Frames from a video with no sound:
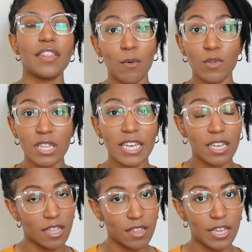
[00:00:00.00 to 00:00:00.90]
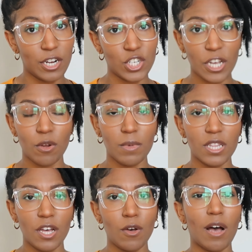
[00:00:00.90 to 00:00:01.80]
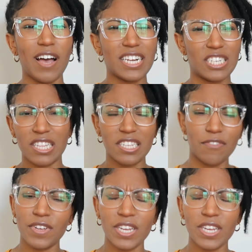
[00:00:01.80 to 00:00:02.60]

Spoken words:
I will link their channel below. I'll actually link the